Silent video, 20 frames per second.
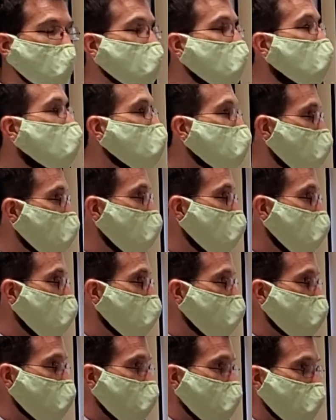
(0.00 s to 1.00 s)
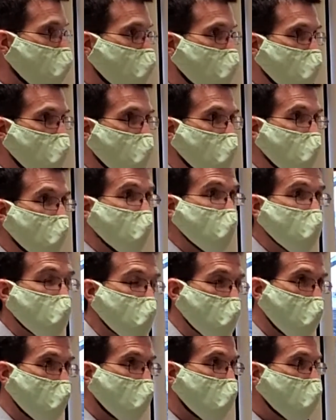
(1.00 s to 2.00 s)
conflict, and we'll kind of
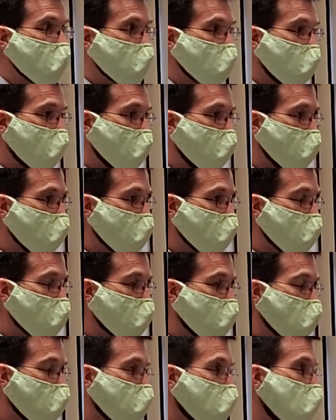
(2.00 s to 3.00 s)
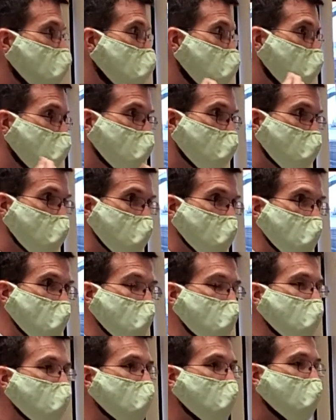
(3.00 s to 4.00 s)
insert ourselves and think we know what to
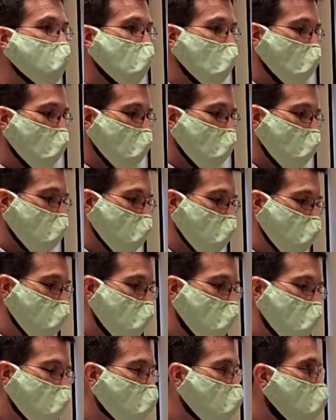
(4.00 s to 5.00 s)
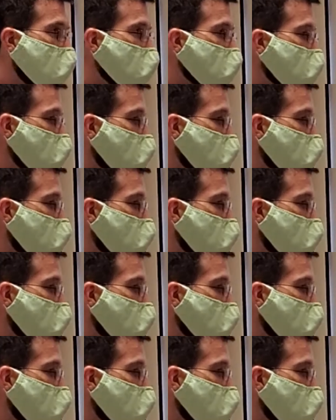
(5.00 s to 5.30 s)
do, and y'all are our